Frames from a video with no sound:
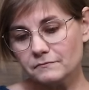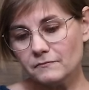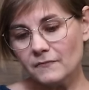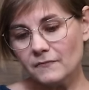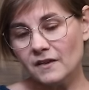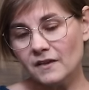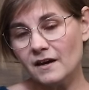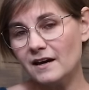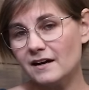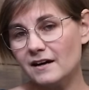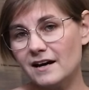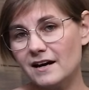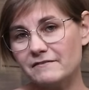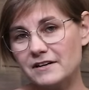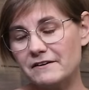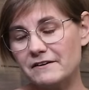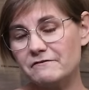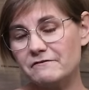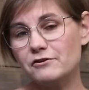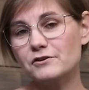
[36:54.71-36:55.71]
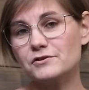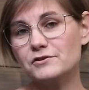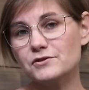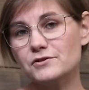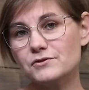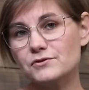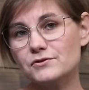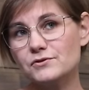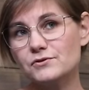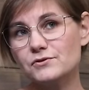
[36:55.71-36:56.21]
and I've
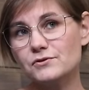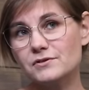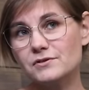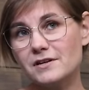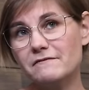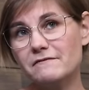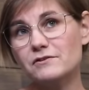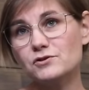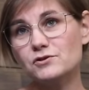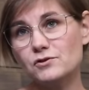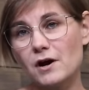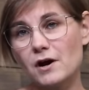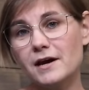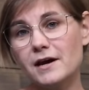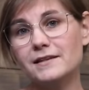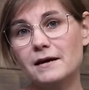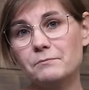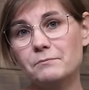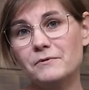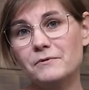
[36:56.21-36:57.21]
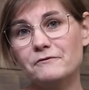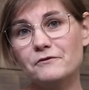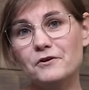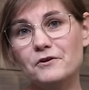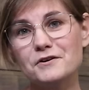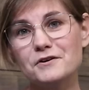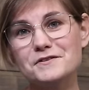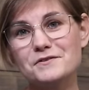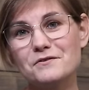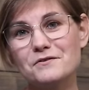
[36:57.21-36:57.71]
never tried that
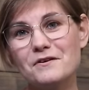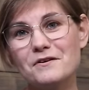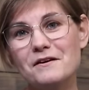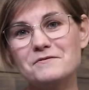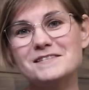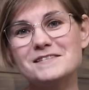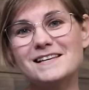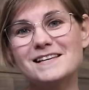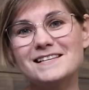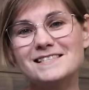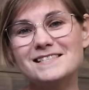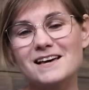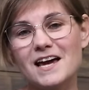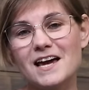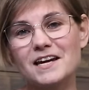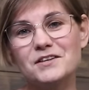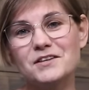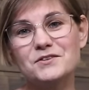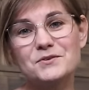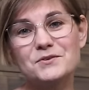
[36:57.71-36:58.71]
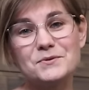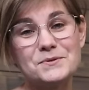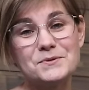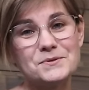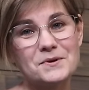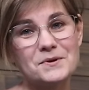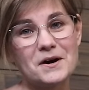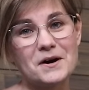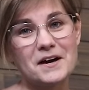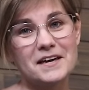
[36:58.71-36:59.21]
before, so I was excited to
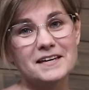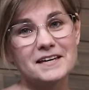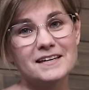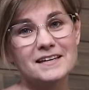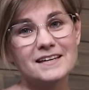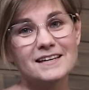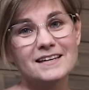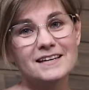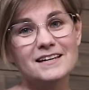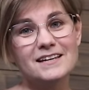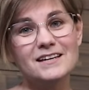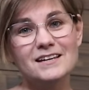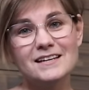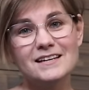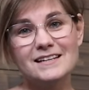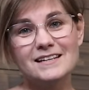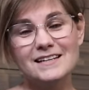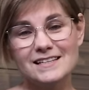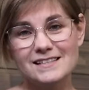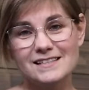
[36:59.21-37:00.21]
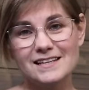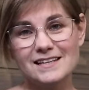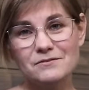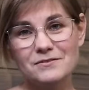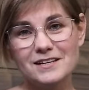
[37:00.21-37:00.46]
try knitting with